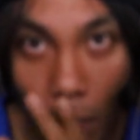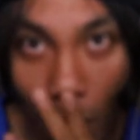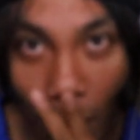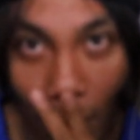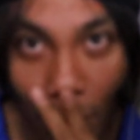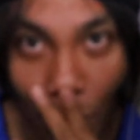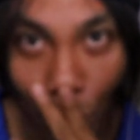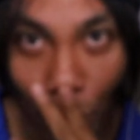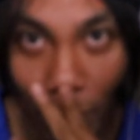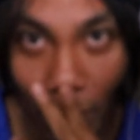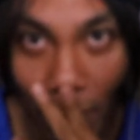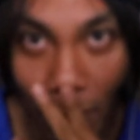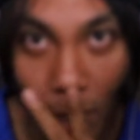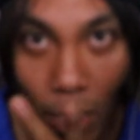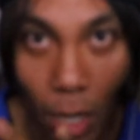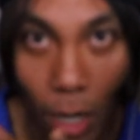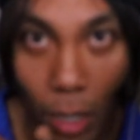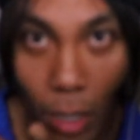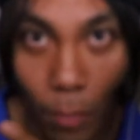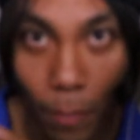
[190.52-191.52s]
As we
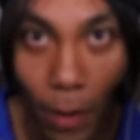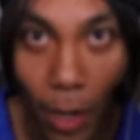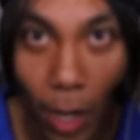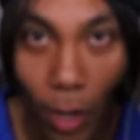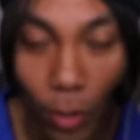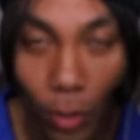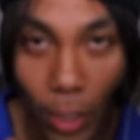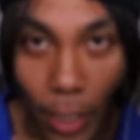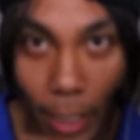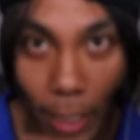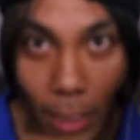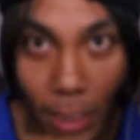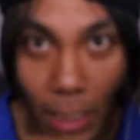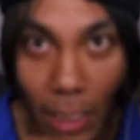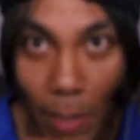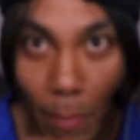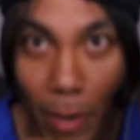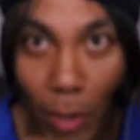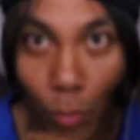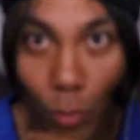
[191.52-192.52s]
talk about like
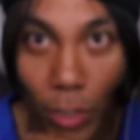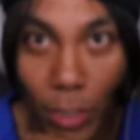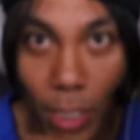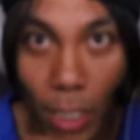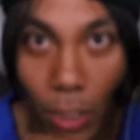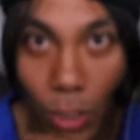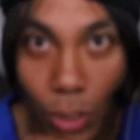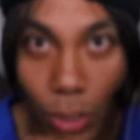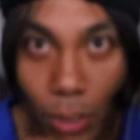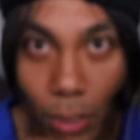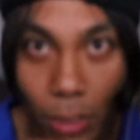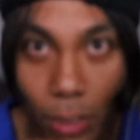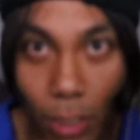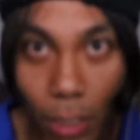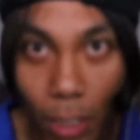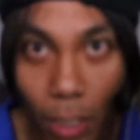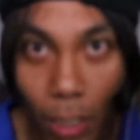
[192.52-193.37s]
semen retention,